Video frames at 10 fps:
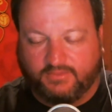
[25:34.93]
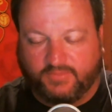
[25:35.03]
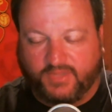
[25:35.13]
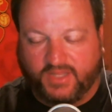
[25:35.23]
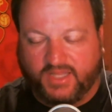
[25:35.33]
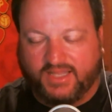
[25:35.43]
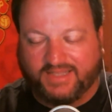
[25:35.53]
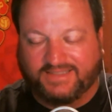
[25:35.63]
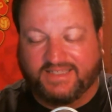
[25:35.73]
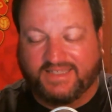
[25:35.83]
But I
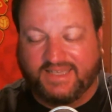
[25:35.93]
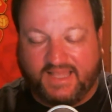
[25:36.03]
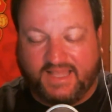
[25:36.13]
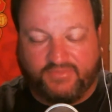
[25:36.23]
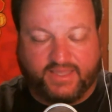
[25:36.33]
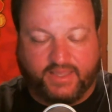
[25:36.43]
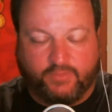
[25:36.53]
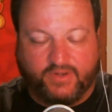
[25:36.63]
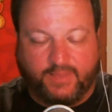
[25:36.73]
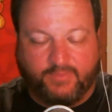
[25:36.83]
did not think it would
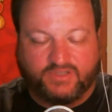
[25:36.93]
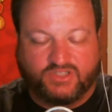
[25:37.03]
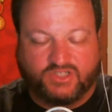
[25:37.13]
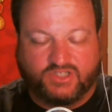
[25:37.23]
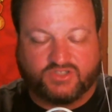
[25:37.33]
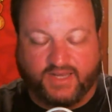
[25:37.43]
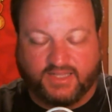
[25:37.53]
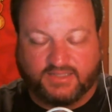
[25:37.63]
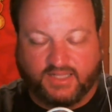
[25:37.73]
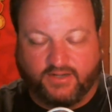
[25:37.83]
happen just 3 days
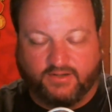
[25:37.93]
later.